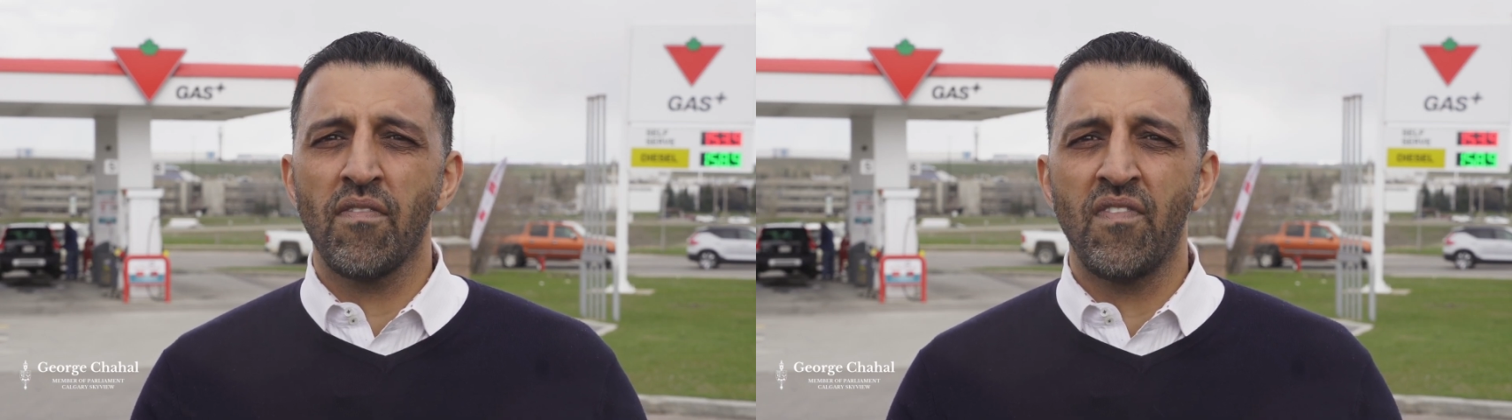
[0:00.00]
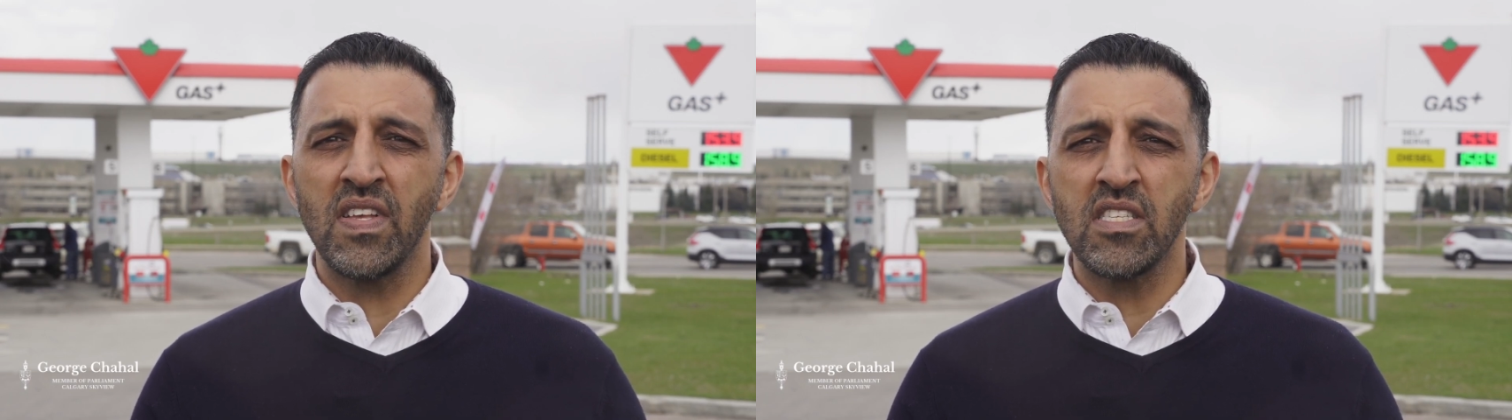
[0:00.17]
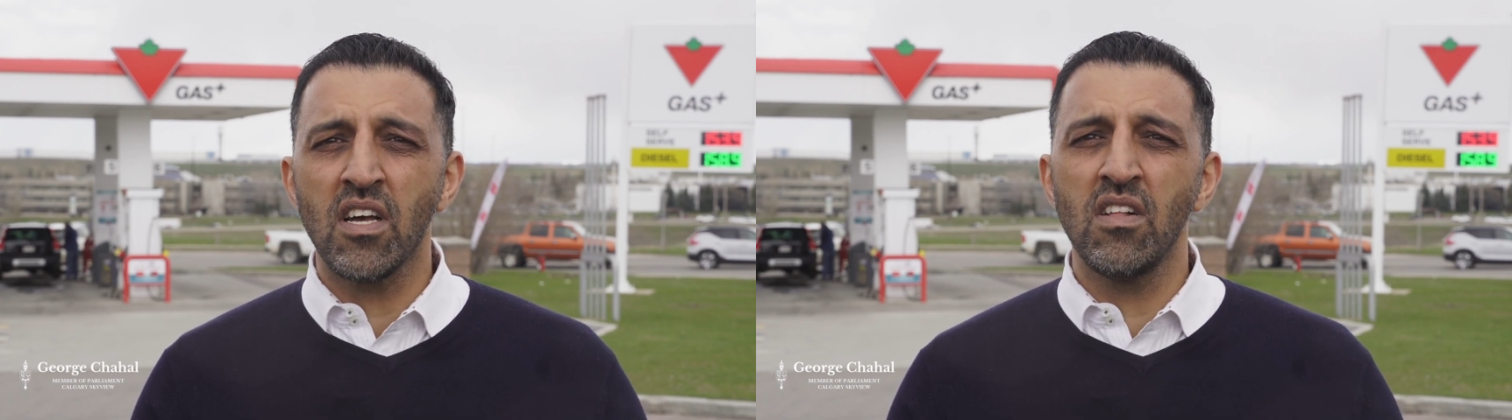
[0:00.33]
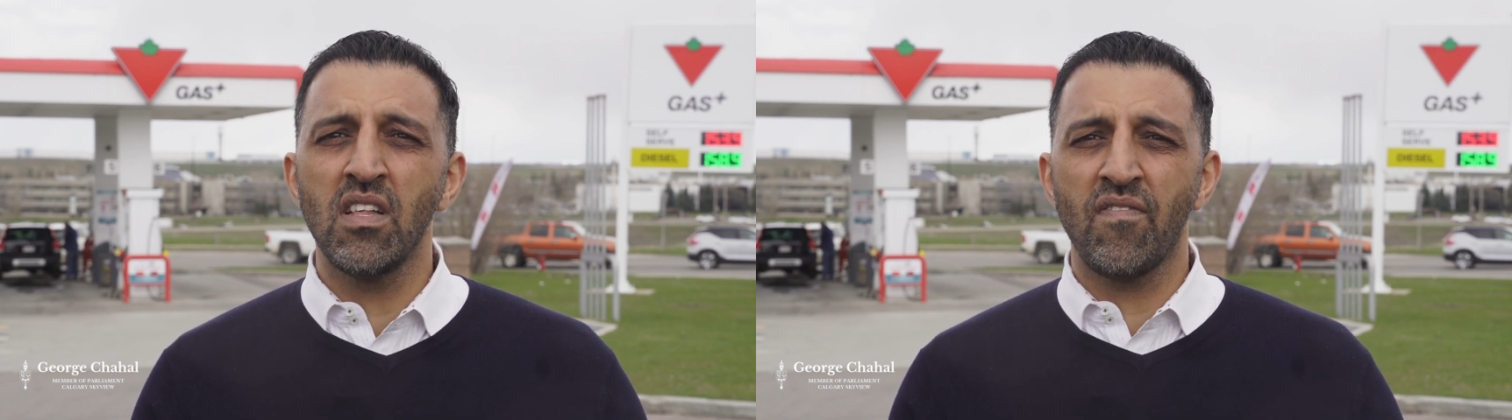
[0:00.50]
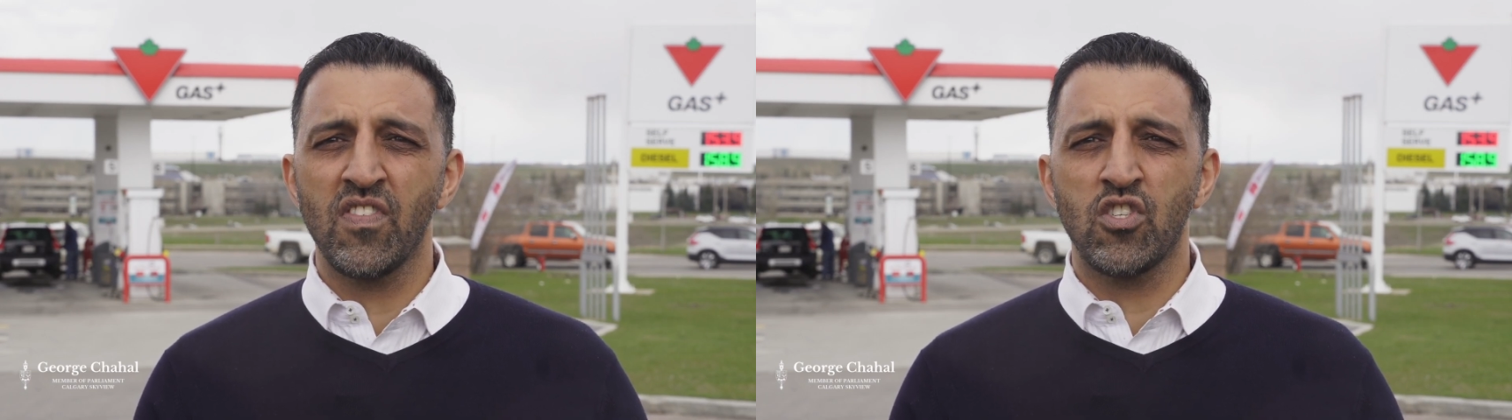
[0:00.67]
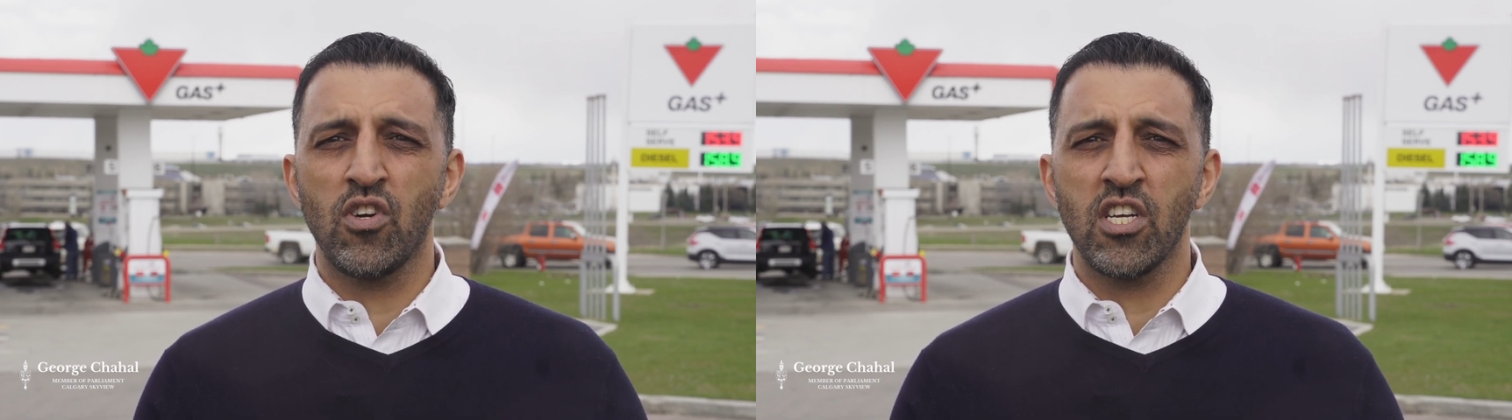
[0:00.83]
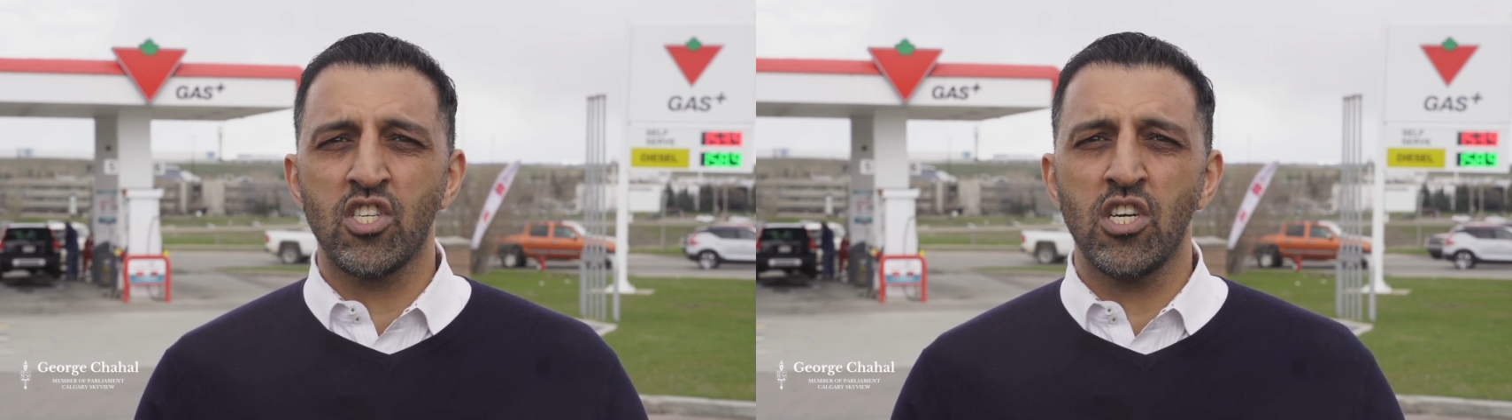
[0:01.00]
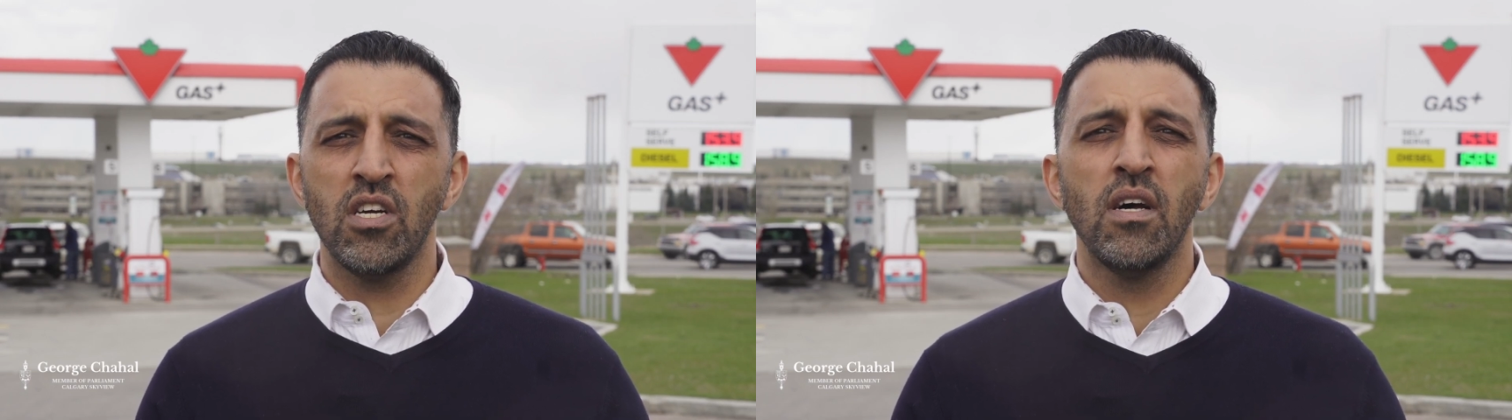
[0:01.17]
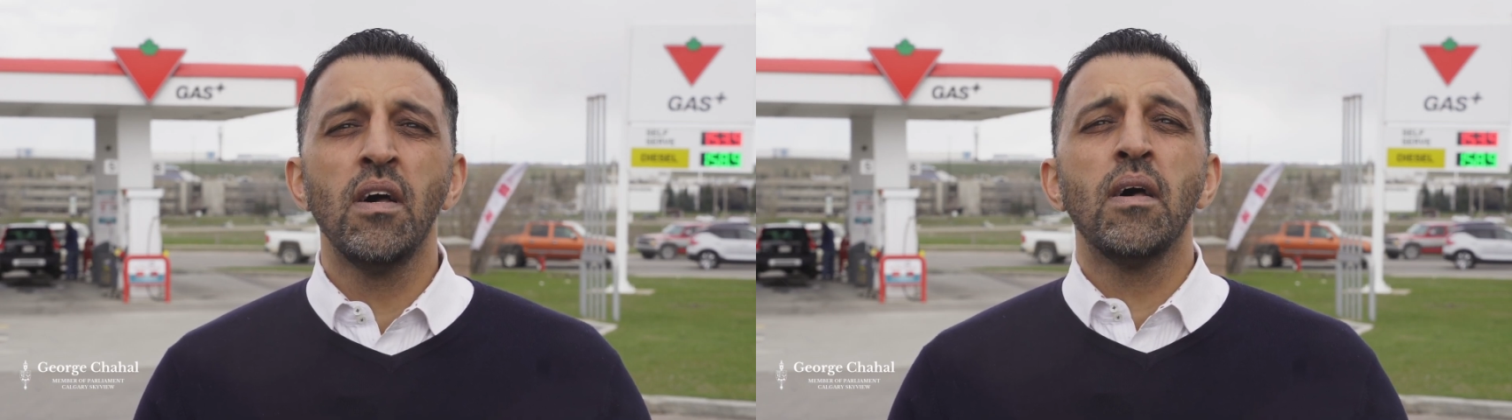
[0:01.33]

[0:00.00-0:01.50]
physical infrastructure,